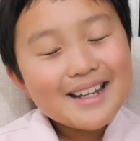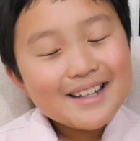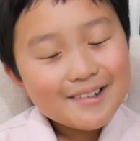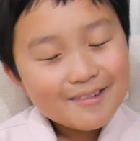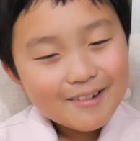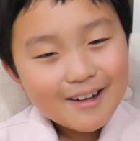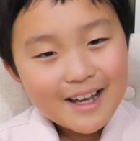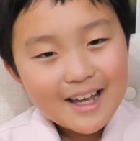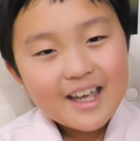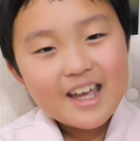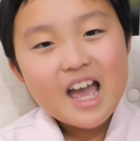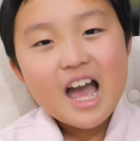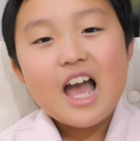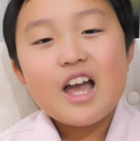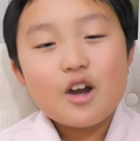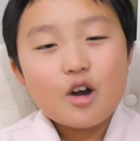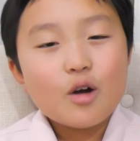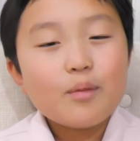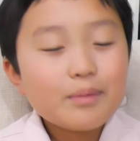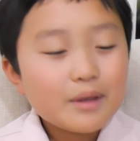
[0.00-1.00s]
Anyway,
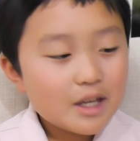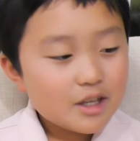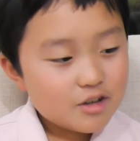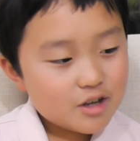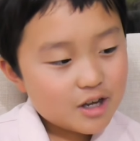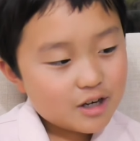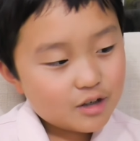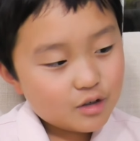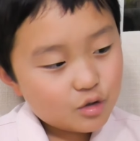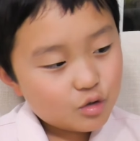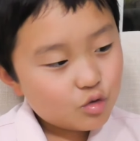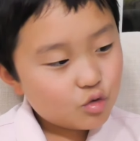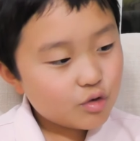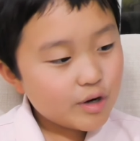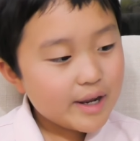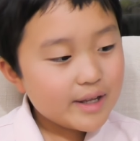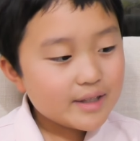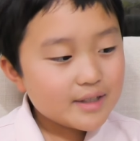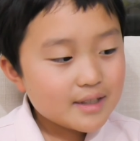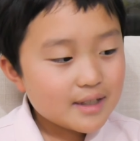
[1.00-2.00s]
I hope that you had a
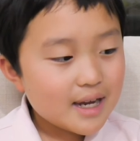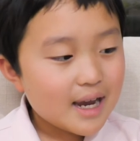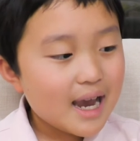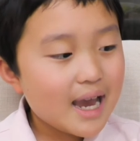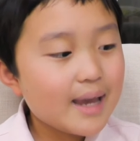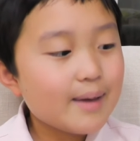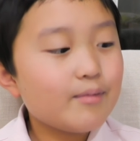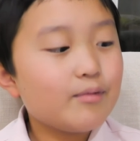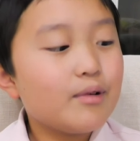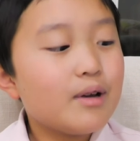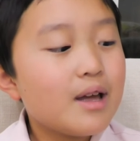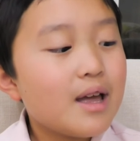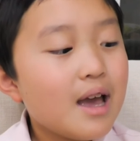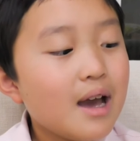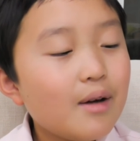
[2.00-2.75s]
great time